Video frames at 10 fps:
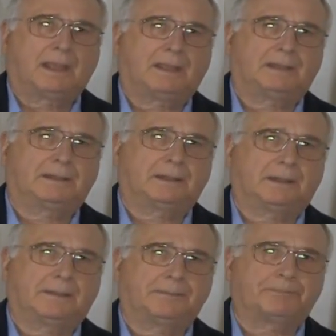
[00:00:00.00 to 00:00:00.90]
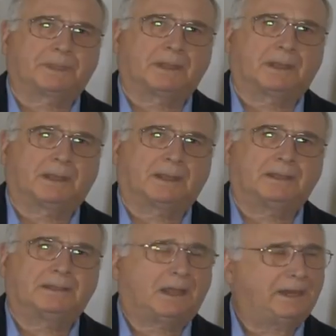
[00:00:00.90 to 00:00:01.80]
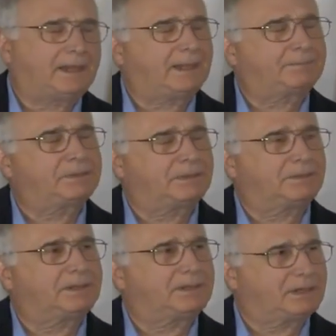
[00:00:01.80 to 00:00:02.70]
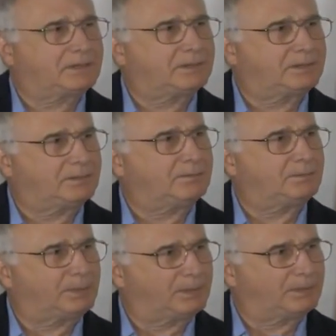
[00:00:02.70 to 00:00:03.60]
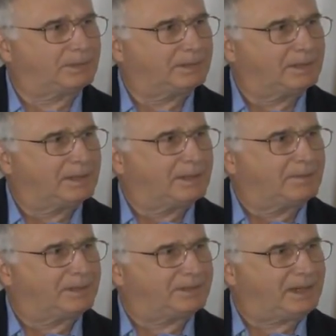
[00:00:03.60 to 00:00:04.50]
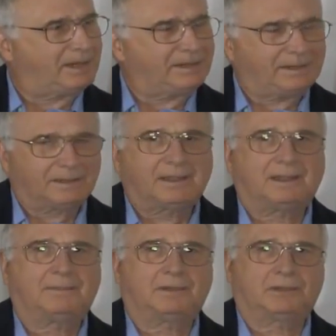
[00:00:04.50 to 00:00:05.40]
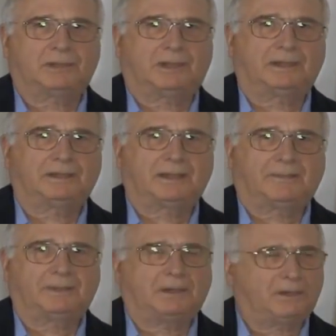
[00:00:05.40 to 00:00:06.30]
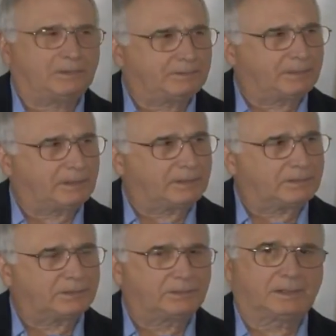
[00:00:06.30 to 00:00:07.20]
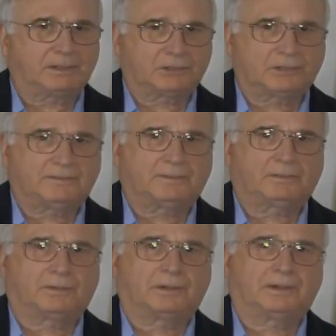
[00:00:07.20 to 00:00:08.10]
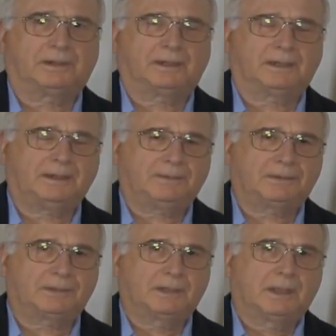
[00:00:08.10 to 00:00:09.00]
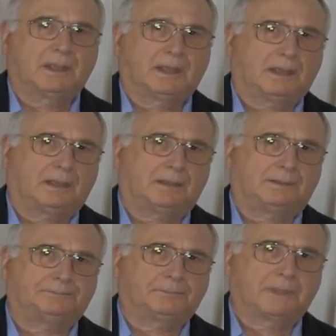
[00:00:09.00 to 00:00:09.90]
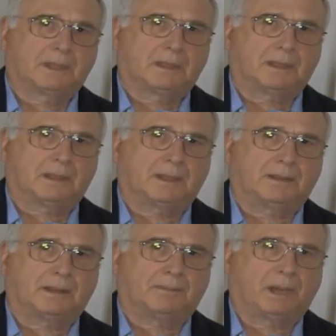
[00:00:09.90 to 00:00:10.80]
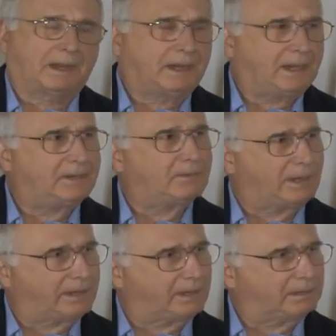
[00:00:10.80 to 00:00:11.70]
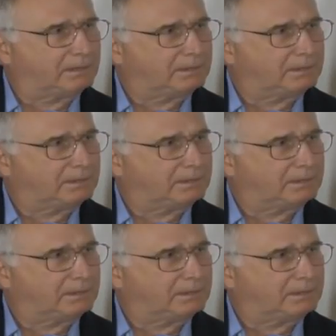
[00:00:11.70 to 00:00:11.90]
And he died absolutely destitute, broke. But then came his son, Captain Owen Burns, during the Civil War, and he was a blockade runner